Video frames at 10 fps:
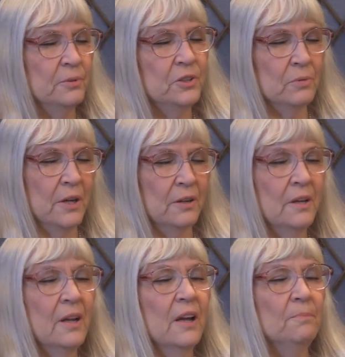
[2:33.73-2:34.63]
Bridgewater,
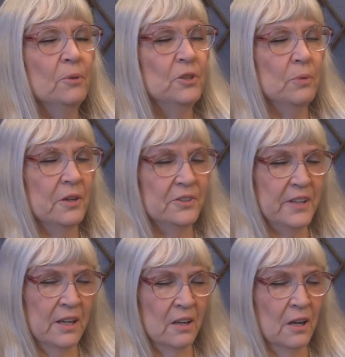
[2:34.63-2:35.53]
Bridgewater
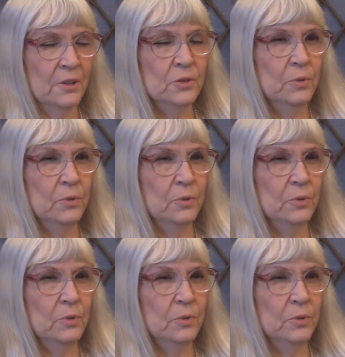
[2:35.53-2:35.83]
State College.